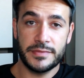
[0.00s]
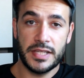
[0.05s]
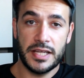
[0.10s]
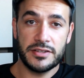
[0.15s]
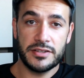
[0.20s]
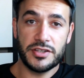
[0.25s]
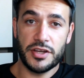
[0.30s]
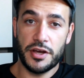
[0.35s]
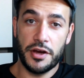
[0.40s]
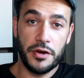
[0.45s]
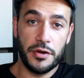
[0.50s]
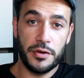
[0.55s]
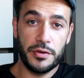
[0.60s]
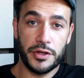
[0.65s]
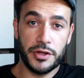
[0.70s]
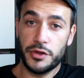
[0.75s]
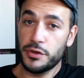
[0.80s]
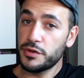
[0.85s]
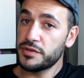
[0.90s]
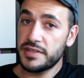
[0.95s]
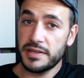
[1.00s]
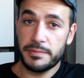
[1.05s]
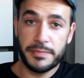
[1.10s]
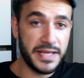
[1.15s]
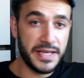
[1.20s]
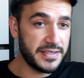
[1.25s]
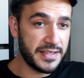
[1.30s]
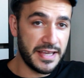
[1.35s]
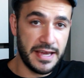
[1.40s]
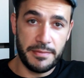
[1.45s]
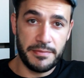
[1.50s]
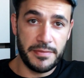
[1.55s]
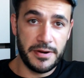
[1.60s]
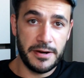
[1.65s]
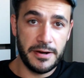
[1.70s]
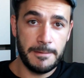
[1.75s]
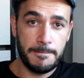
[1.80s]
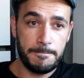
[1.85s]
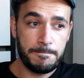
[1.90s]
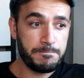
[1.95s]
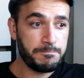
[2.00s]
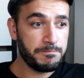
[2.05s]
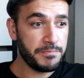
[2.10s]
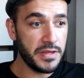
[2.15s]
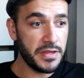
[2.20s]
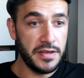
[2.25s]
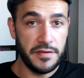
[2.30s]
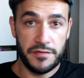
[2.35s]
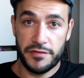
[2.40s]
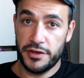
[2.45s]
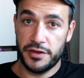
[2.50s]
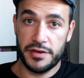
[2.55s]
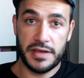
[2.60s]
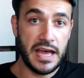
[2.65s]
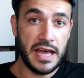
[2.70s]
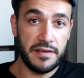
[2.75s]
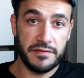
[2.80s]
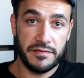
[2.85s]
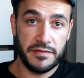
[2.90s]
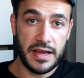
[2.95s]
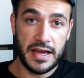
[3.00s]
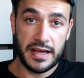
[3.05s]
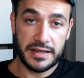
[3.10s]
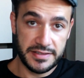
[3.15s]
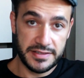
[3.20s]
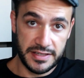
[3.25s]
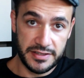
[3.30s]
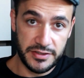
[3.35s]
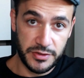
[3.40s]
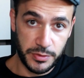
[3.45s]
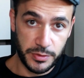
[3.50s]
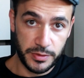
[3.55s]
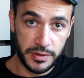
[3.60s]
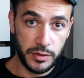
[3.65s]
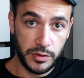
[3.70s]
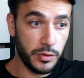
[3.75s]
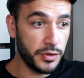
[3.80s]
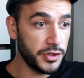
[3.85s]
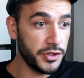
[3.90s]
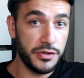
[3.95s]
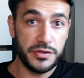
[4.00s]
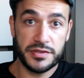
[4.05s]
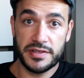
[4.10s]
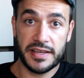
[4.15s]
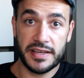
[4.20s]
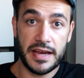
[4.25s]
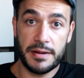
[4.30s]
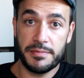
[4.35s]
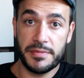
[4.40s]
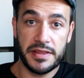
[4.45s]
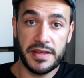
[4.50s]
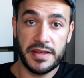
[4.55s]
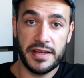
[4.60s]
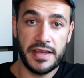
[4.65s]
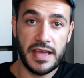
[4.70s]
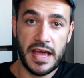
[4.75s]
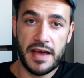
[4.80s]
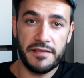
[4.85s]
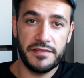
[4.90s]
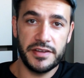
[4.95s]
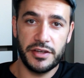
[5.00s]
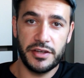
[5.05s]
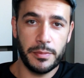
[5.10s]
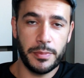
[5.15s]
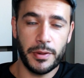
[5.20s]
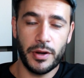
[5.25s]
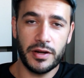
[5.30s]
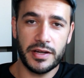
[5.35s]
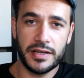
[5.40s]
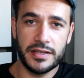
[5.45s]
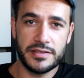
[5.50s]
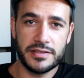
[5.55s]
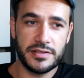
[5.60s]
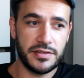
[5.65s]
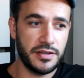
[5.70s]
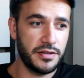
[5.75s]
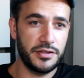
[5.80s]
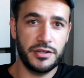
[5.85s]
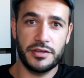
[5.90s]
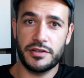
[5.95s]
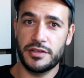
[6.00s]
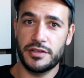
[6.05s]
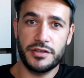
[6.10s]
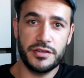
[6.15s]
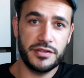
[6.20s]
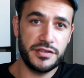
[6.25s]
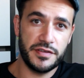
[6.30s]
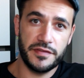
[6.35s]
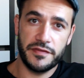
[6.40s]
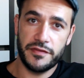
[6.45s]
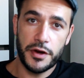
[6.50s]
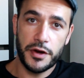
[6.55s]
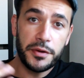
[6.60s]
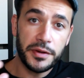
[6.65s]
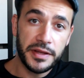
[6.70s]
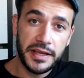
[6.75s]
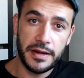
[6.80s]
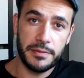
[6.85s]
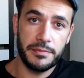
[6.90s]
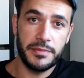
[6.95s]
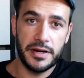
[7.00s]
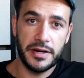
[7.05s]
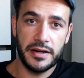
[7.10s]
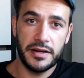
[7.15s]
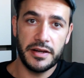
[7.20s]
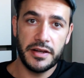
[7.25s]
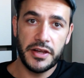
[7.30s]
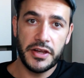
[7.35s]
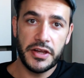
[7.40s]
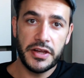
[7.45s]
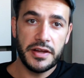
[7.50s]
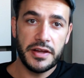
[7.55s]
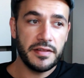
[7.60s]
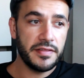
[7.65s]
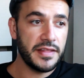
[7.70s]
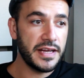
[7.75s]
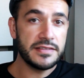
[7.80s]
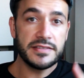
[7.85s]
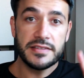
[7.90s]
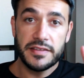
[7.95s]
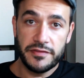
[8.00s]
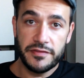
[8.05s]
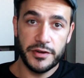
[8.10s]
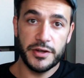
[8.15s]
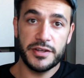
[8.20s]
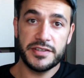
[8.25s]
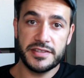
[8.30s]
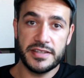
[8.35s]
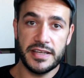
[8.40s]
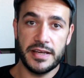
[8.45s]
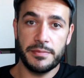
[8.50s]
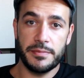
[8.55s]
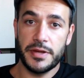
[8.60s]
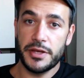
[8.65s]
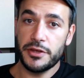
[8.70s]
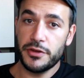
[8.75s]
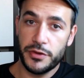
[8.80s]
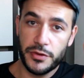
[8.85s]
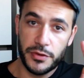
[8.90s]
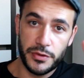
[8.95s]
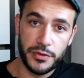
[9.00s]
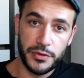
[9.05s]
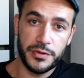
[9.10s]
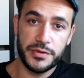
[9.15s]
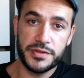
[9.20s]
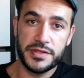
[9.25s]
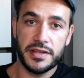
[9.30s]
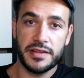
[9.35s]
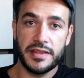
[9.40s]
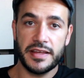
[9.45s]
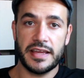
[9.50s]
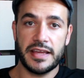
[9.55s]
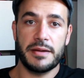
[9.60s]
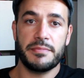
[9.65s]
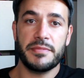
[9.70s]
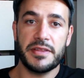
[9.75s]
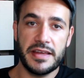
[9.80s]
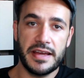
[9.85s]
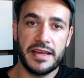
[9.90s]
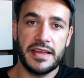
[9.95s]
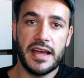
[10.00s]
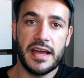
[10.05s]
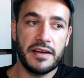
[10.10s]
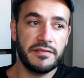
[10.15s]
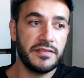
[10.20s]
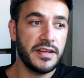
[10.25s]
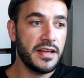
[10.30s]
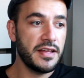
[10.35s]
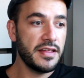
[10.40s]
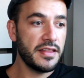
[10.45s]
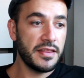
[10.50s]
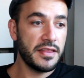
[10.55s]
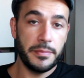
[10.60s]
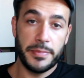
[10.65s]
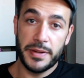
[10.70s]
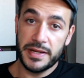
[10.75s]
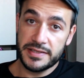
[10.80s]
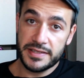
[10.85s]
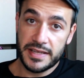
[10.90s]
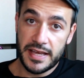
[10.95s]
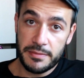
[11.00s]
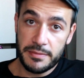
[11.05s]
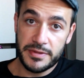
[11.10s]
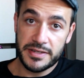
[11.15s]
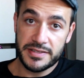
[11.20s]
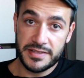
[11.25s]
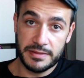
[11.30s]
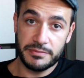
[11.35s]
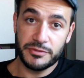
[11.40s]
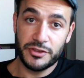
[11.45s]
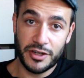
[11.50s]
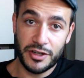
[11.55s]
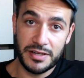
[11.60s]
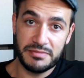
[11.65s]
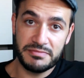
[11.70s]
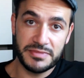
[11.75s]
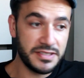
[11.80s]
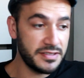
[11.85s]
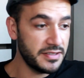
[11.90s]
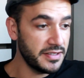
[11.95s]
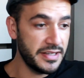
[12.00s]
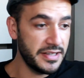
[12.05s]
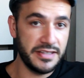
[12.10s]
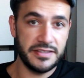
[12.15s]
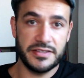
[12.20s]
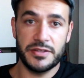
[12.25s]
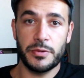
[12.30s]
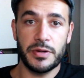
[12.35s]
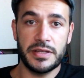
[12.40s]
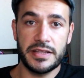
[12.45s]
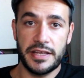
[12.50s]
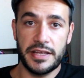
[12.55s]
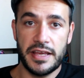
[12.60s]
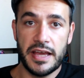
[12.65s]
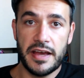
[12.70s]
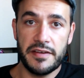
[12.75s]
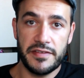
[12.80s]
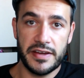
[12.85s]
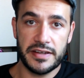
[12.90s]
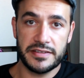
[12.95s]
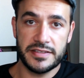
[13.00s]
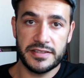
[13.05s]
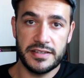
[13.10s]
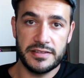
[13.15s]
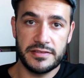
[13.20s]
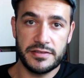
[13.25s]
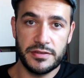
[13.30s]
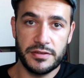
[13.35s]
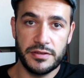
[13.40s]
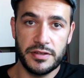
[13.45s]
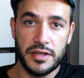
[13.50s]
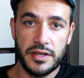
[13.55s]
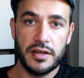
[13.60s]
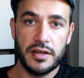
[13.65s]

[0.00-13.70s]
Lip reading: So use the best camera if you have access to it, or use the camera that you have in your pocket. So you can use your phone camera. That's the first step. Use the camera that you have. The best camera sometimes is the one that you have access to.